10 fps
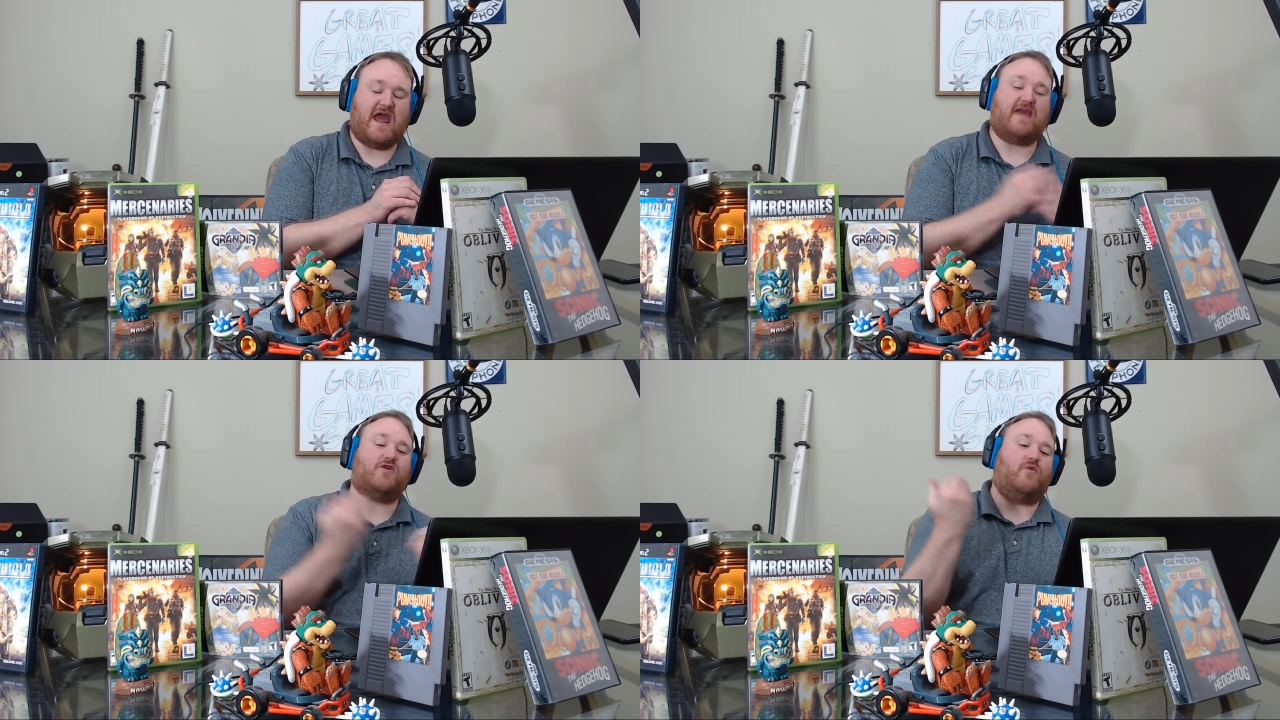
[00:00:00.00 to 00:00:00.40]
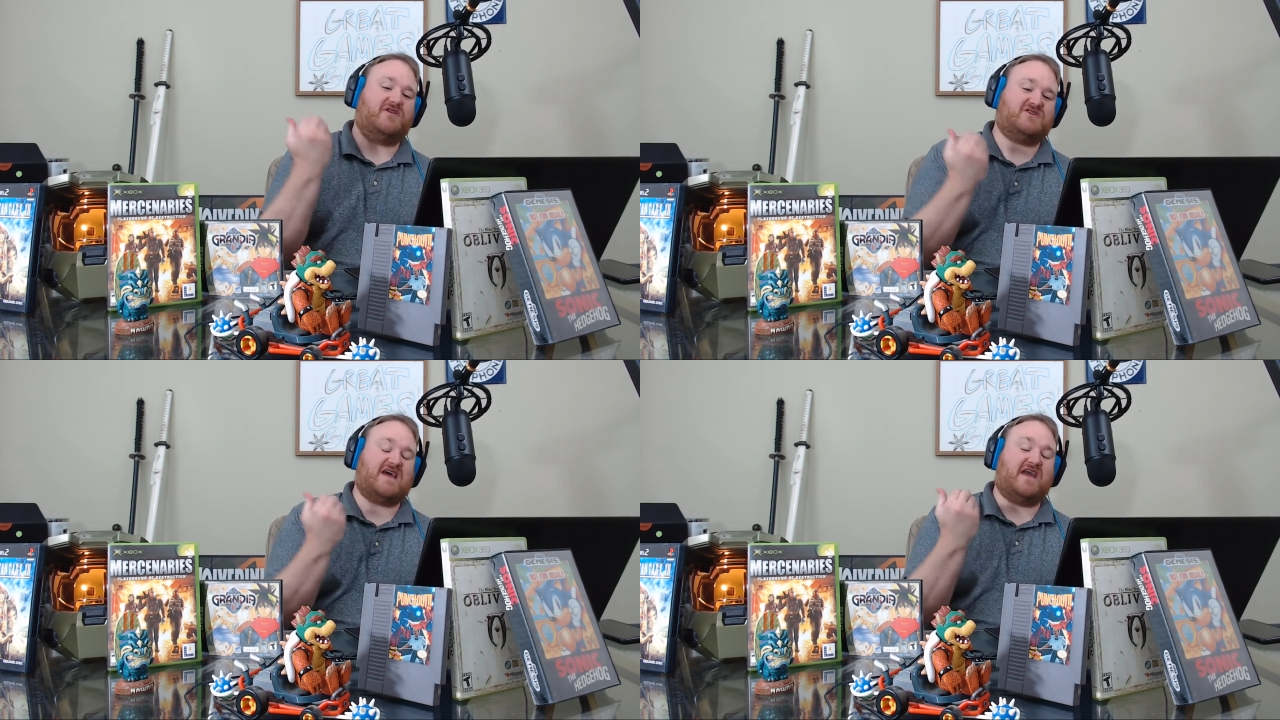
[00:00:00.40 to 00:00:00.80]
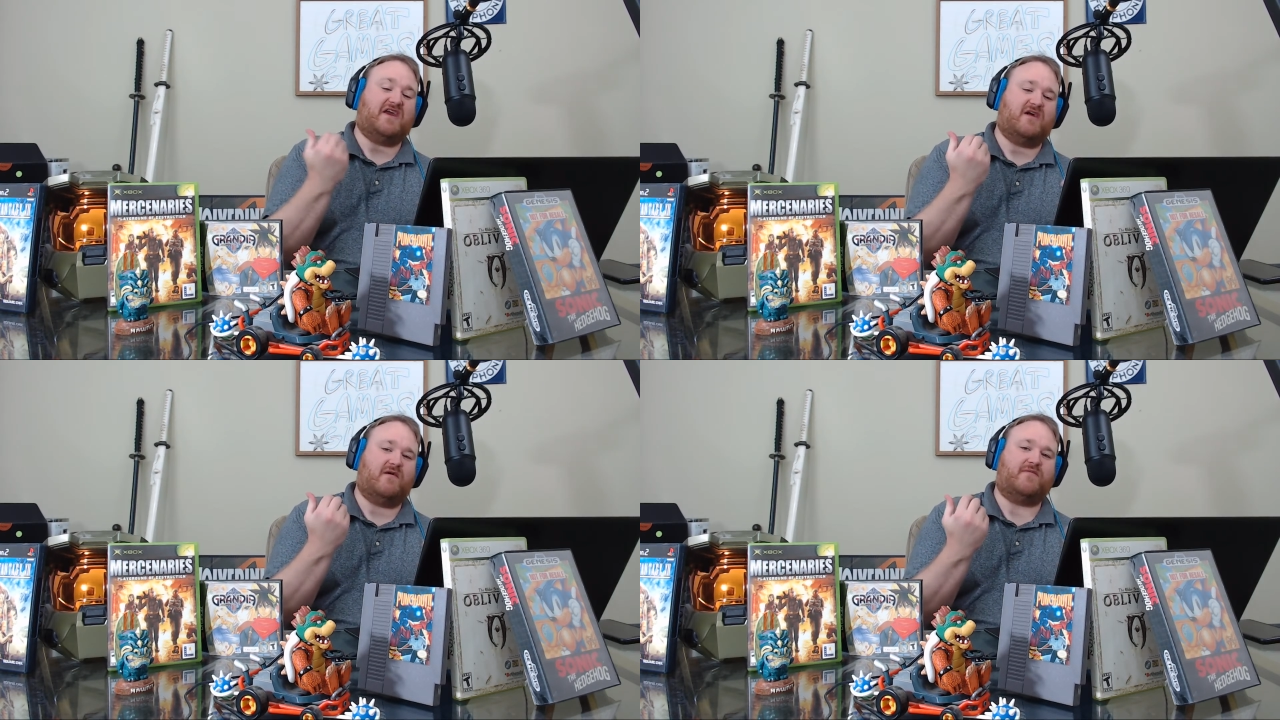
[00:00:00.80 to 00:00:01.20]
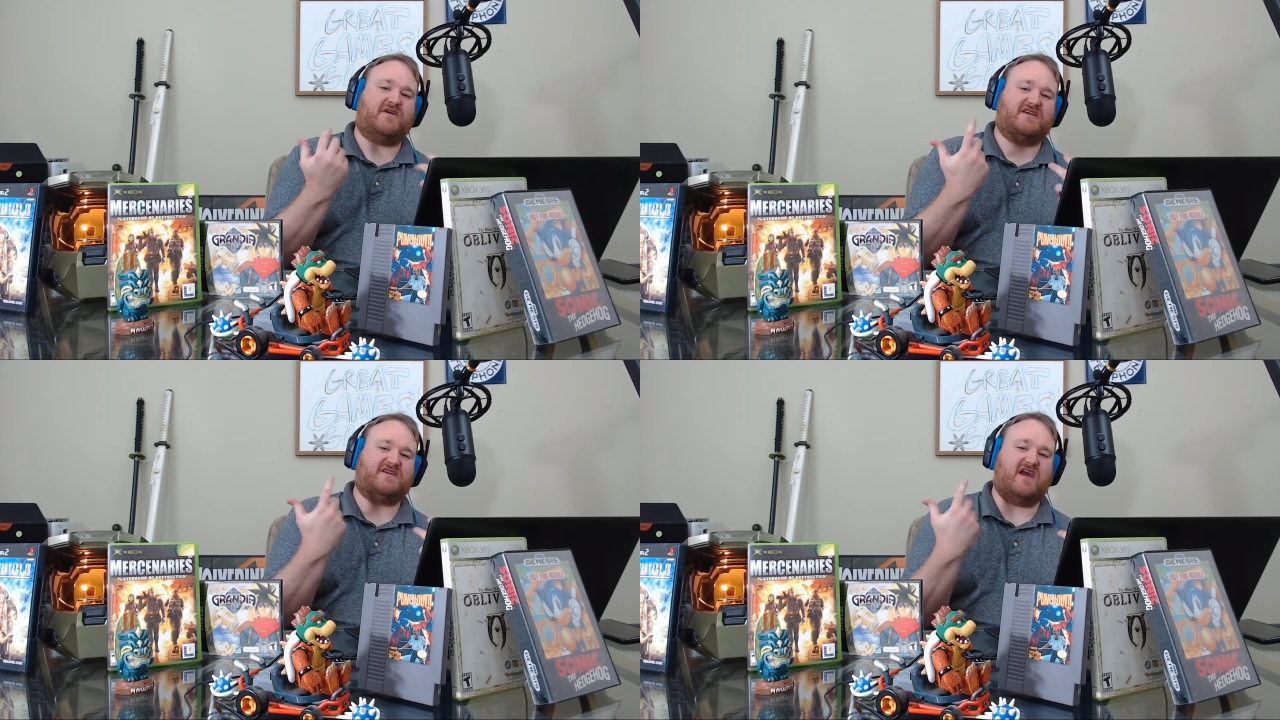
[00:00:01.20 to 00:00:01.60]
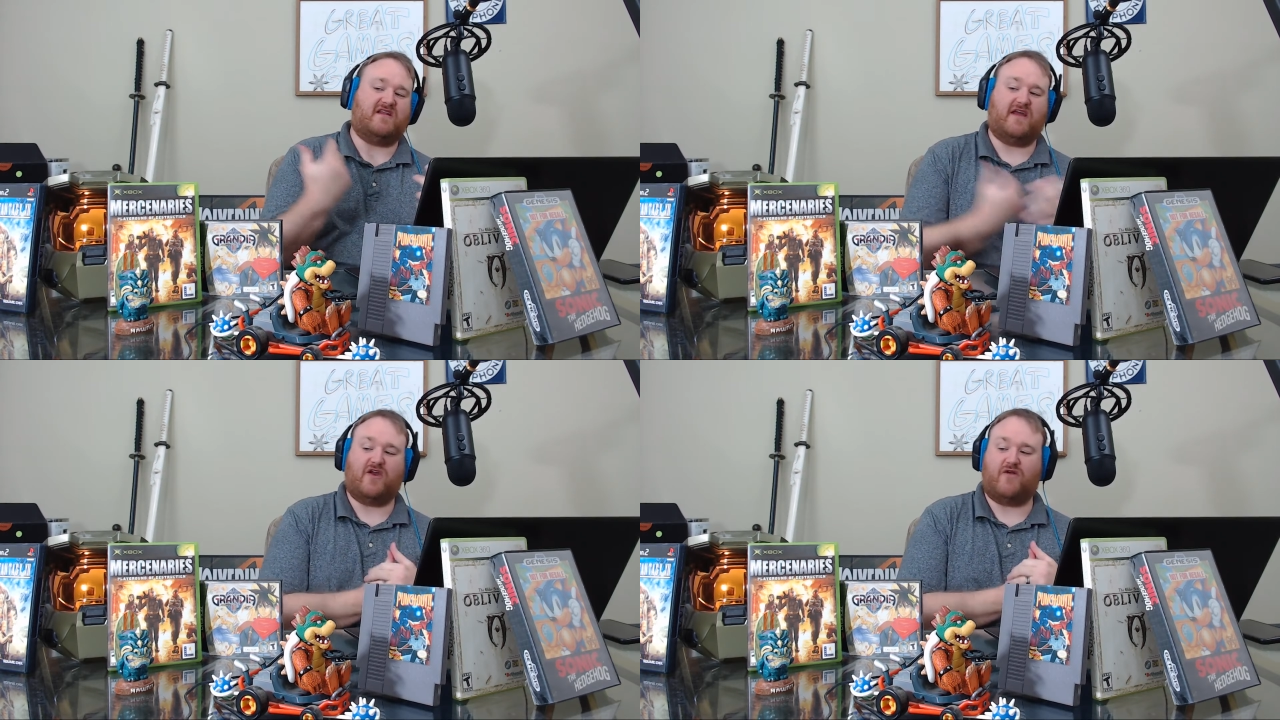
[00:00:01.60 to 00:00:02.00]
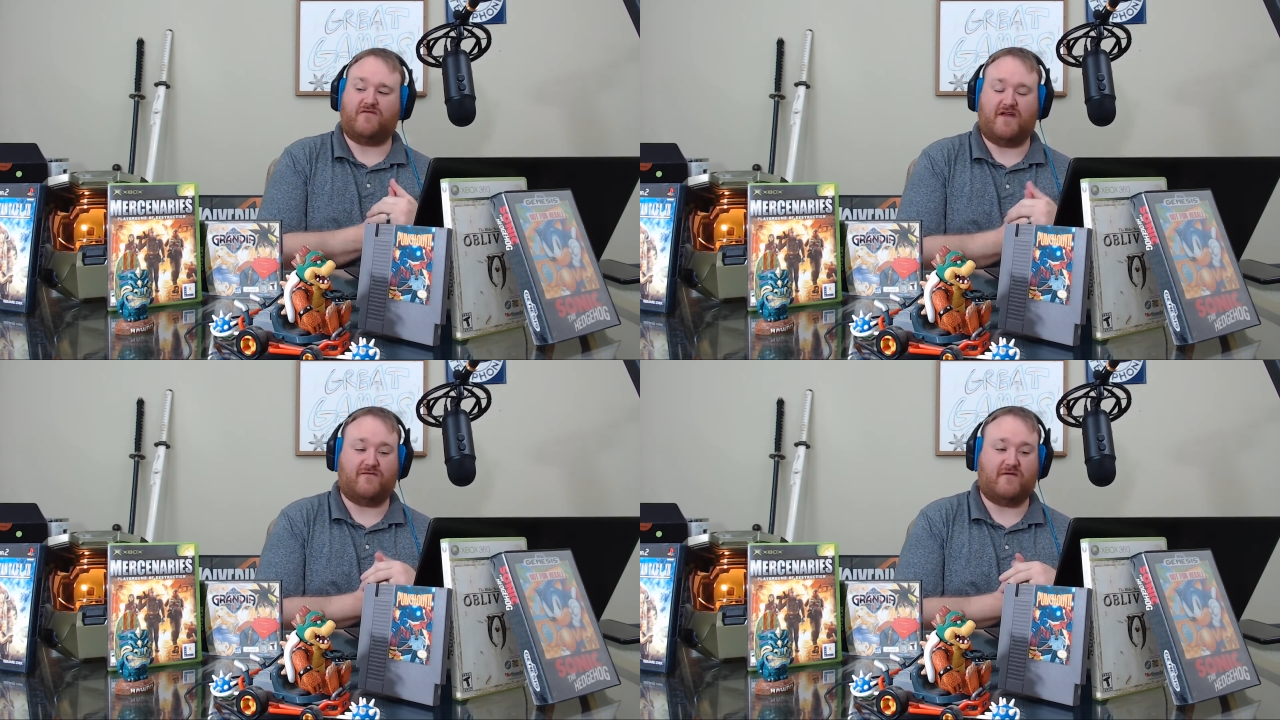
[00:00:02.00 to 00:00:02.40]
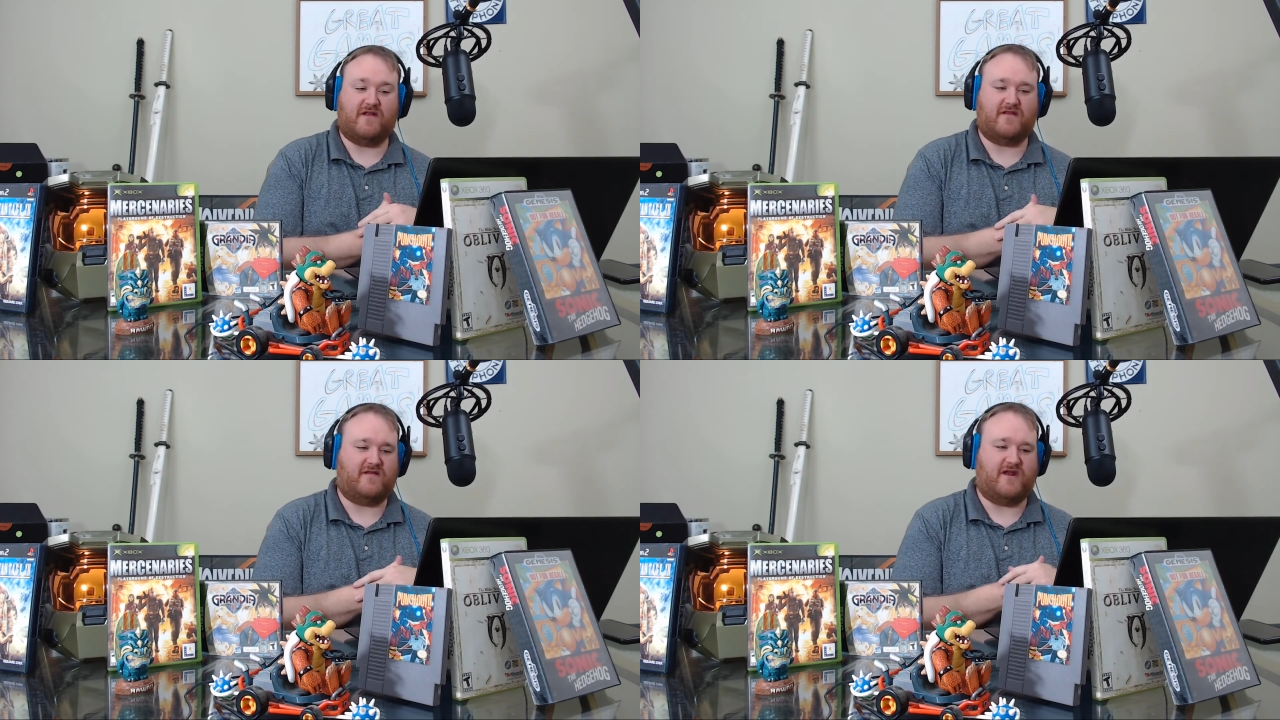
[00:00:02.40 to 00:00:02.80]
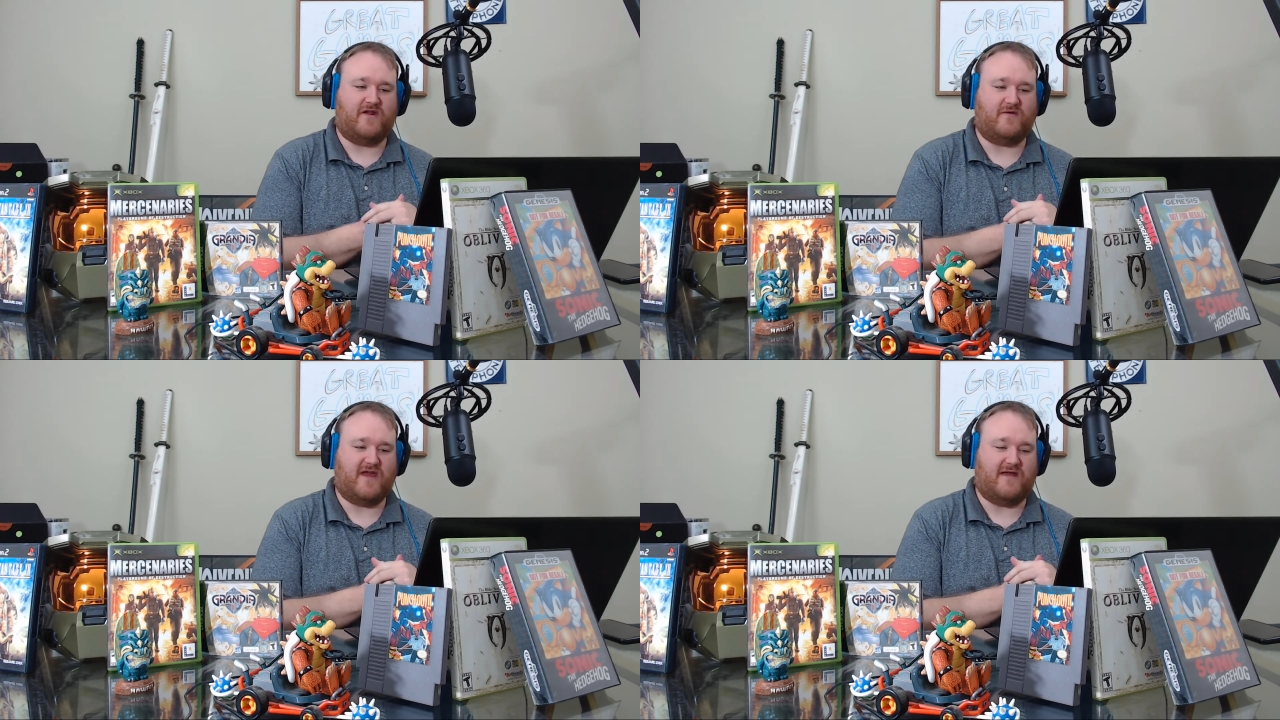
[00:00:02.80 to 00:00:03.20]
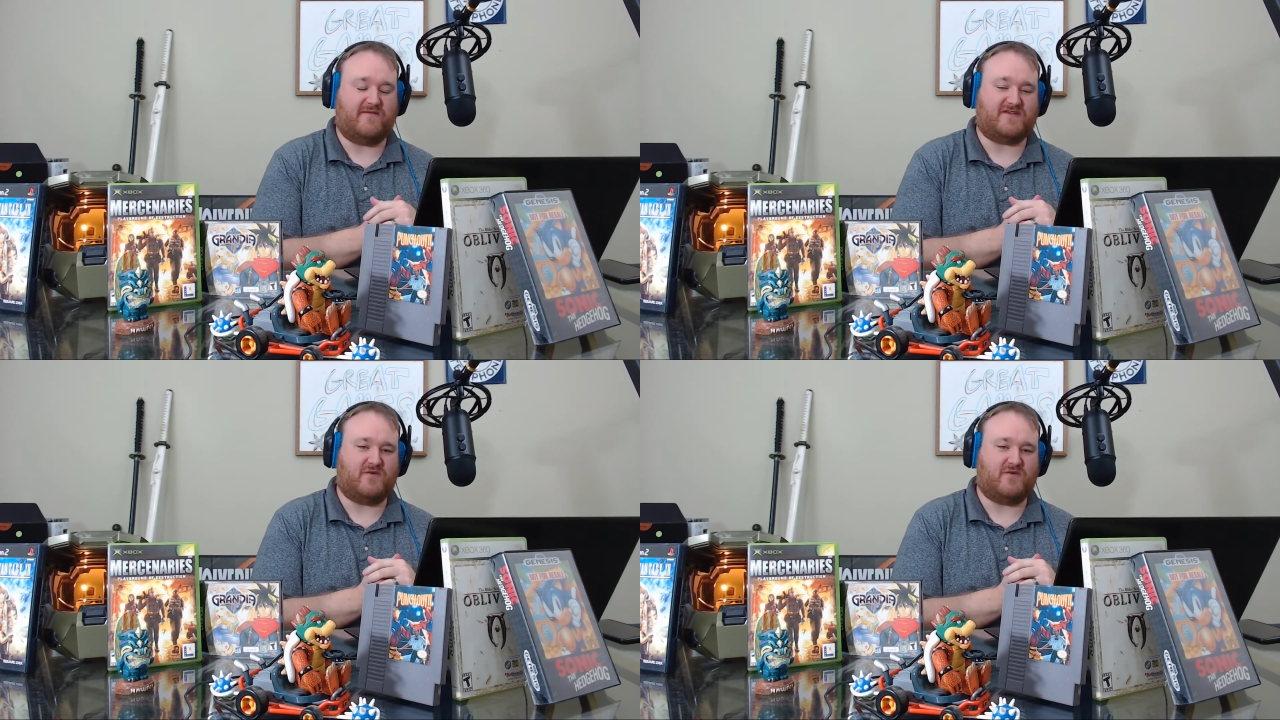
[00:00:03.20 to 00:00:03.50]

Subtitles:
Halo One just had to come up because that's kind of like our favorite game.